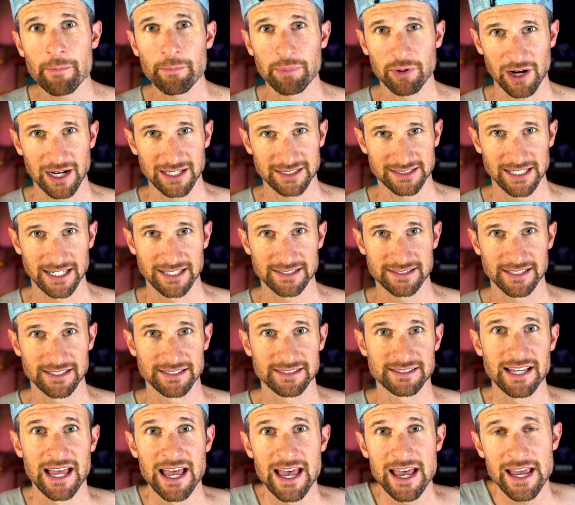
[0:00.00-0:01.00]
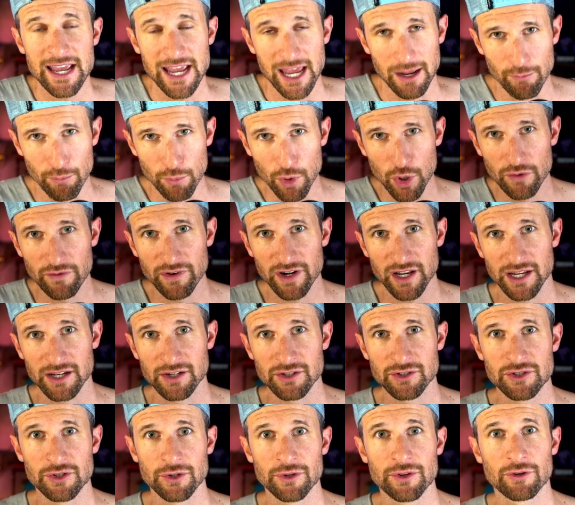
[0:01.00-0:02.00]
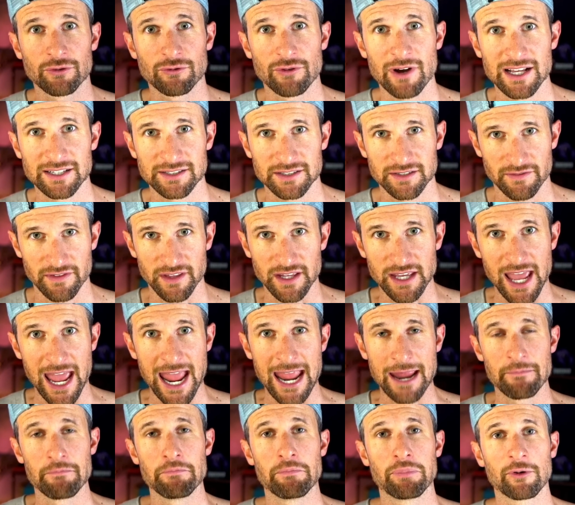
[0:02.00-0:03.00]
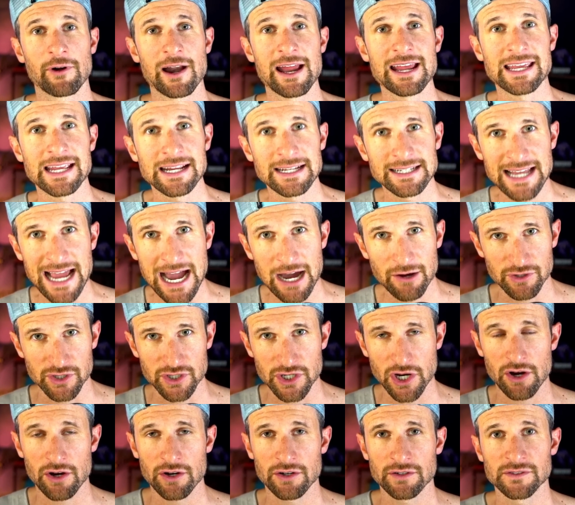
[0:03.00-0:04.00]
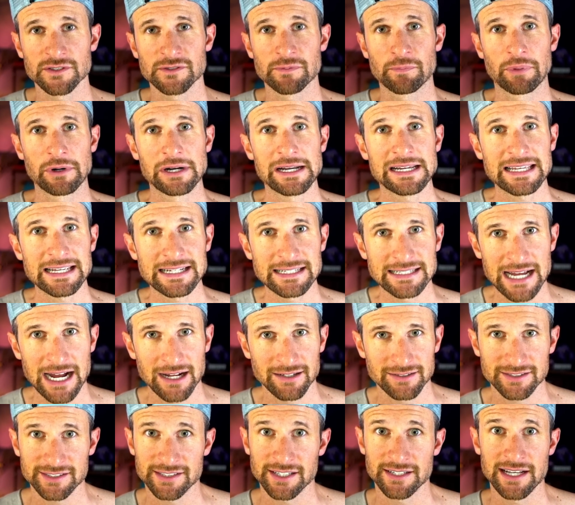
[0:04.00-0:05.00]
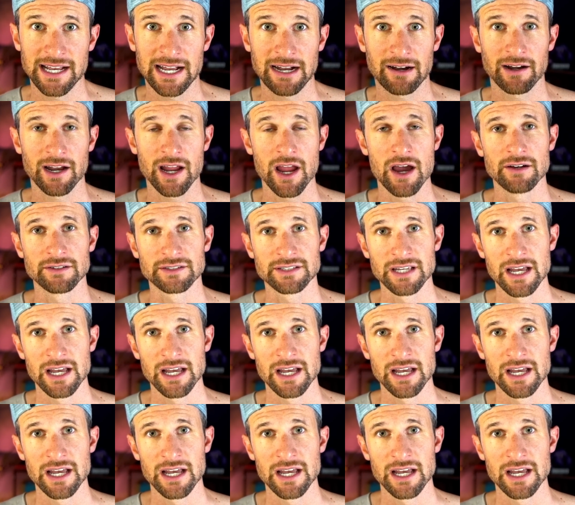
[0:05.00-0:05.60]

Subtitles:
processes and move it into the rest of the game, breaking down turns, breaking down scenarios